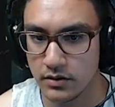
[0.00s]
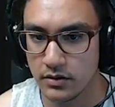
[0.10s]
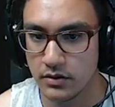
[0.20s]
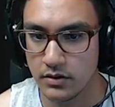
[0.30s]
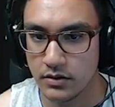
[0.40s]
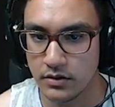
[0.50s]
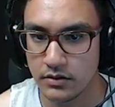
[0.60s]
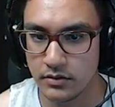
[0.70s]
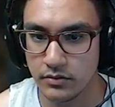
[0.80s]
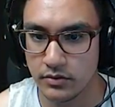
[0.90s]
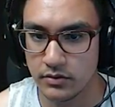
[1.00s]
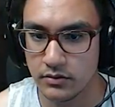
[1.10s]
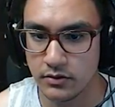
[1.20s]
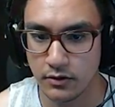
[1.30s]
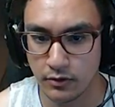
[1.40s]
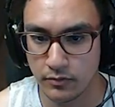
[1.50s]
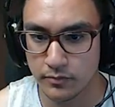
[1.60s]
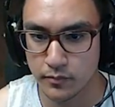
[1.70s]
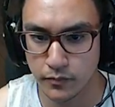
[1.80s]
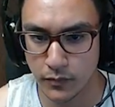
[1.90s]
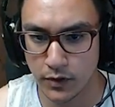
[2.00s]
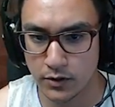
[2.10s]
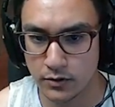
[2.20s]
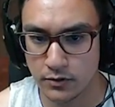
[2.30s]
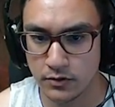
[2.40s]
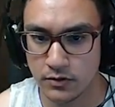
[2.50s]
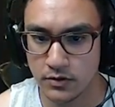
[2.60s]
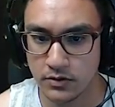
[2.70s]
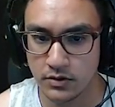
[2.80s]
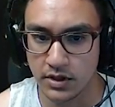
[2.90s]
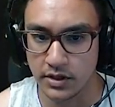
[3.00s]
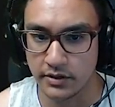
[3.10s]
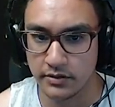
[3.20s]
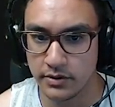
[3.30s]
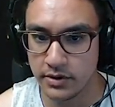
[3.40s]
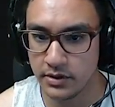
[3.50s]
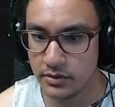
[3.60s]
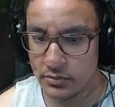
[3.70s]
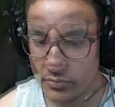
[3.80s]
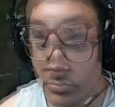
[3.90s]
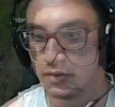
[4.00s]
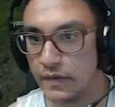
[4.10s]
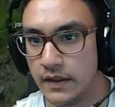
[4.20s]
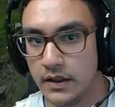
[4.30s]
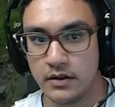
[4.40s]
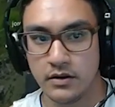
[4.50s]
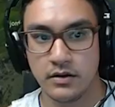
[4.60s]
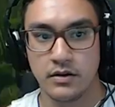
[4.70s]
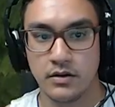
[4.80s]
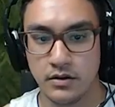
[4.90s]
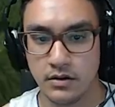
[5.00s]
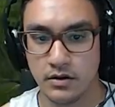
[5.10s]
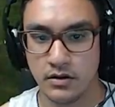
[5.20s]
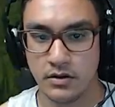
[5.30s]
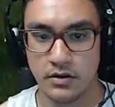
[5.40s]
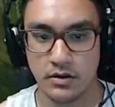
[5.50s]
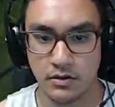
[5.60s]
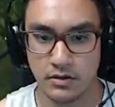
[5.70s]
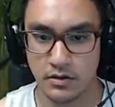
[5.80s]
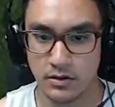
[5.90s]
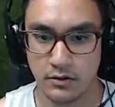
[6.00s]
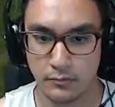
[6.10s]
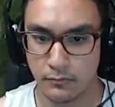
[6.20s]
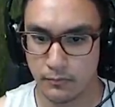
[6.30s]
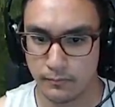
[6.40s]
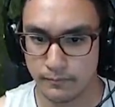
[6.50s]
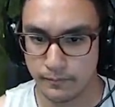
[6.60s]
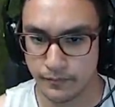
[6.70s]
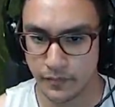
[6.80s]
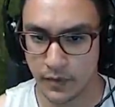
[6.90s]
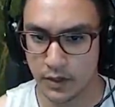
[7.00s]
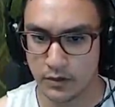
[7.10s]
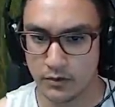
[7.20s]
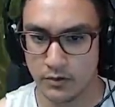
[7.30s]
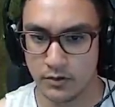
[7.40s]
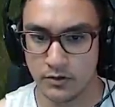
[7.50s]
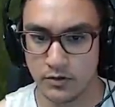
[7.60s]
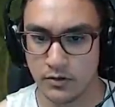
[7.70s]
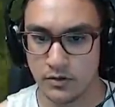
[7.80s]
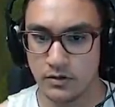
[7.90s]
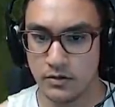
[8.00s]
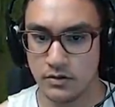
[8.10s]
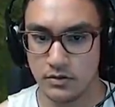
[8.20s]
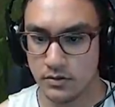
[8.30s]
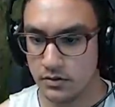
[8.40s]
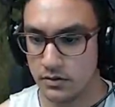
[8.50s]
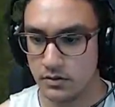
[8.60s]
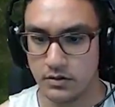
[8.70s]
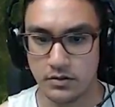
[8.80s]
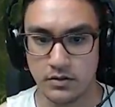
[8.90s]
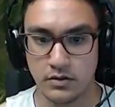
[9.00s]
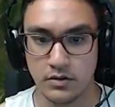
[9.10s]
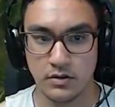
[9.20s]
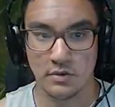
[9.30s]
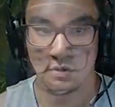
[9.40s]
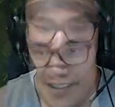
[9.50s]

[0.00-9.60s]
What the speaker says: you're shooting at an opponent, it'll be easier for you to control your up and down recoil if the number is under 100. General sensitivity is your